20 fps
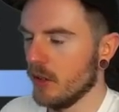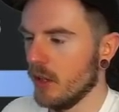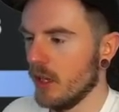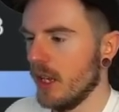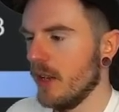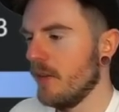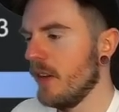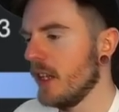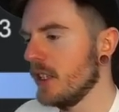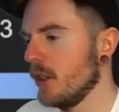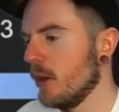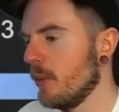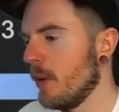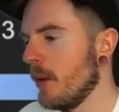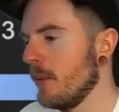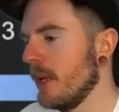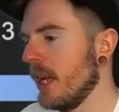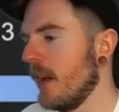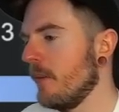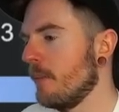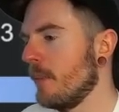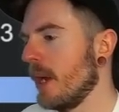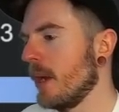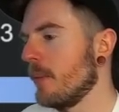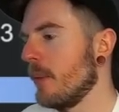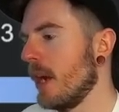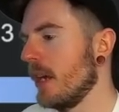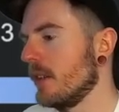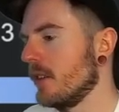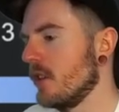In fact, I'll probably have big
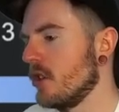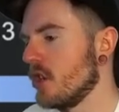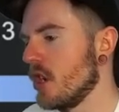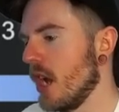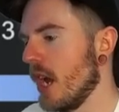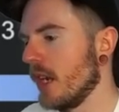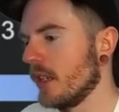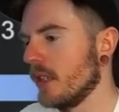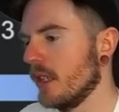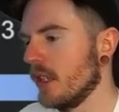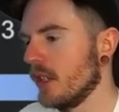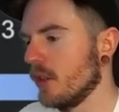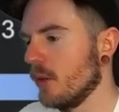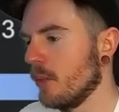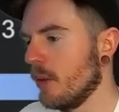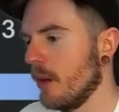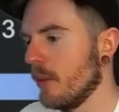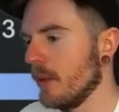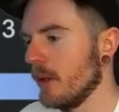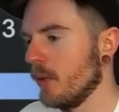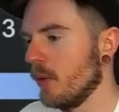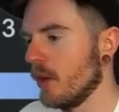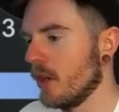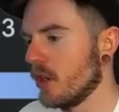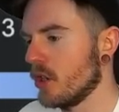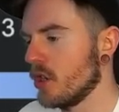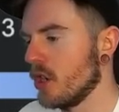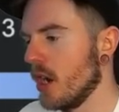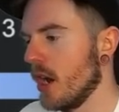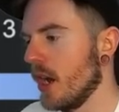bets and checks, and this will probably want to
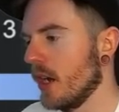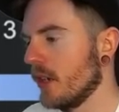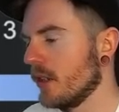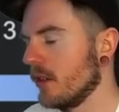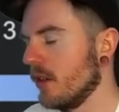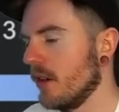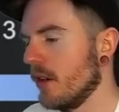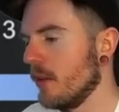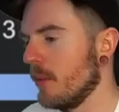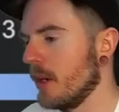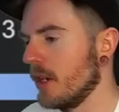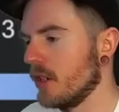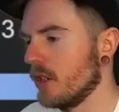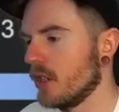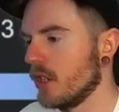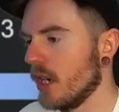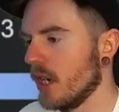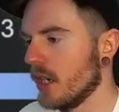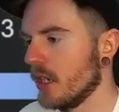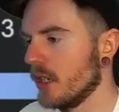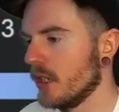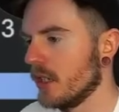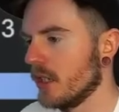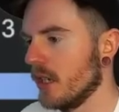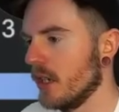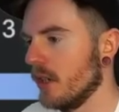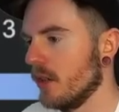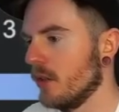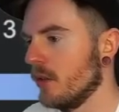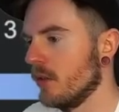check, so I don't mind just checking this
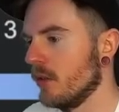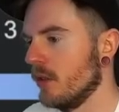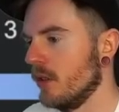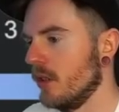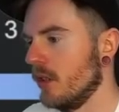down.